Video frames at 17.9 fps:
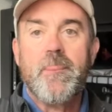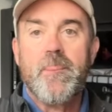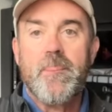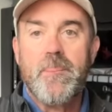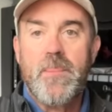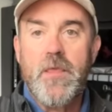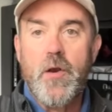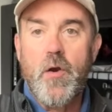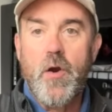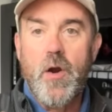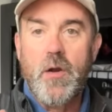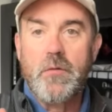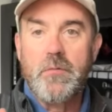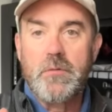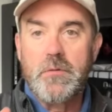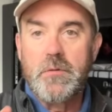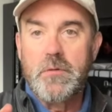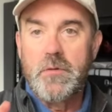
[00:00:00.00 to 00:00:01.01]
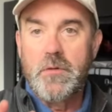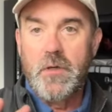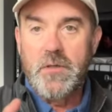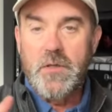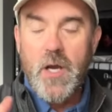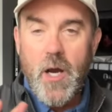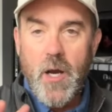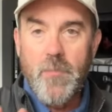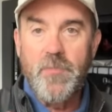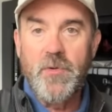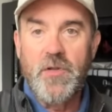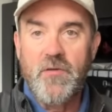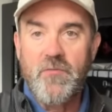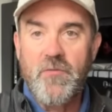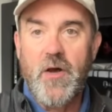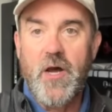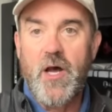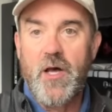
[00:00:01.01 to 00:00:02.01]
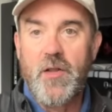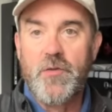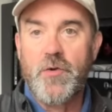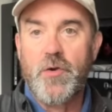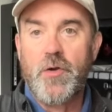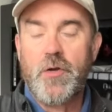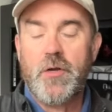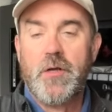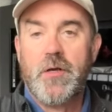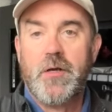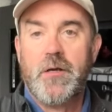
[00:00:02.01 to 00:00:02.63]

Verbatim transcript: there are a couple of other,